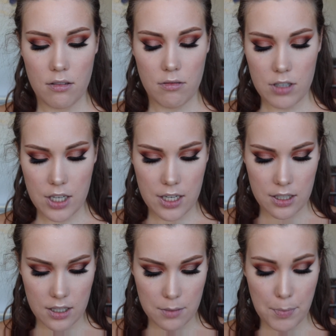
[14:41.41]
What shade is
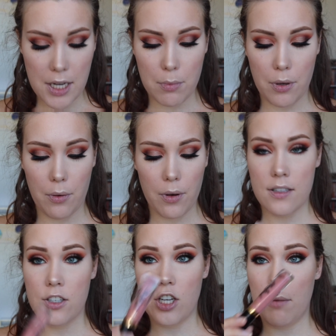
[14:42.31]
this? Peekaboo. This is
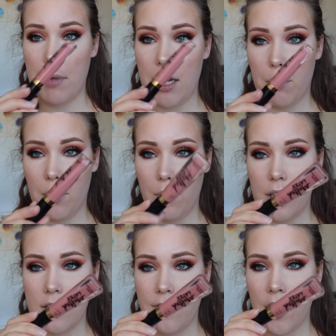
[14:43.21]
in the shade Peekaboo.
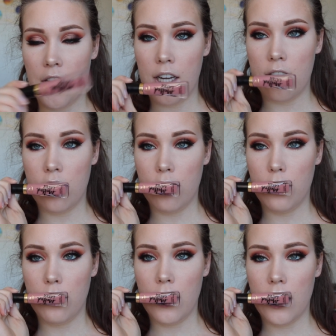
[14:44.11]
It's very
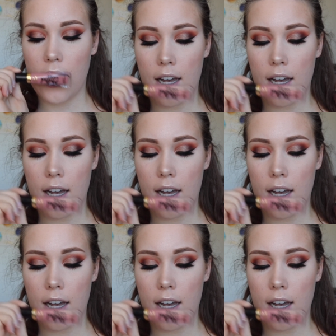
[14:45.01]
nude.